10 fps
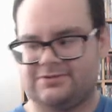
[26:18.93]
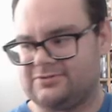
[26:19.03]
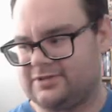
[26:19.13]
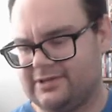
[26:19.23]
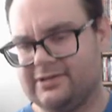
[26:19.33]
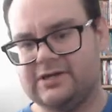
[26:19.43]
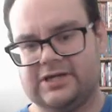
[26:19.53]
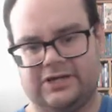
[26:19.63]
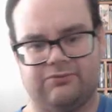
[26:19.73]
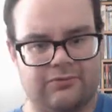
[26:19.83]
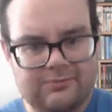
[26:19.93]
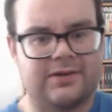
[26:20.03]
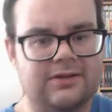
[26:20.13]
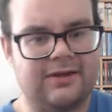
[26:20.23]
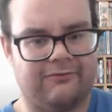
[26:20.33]
It was like, he ruined
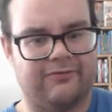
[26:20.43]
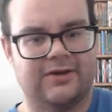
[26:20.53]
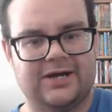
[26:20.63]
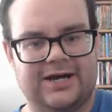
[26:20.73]
my life.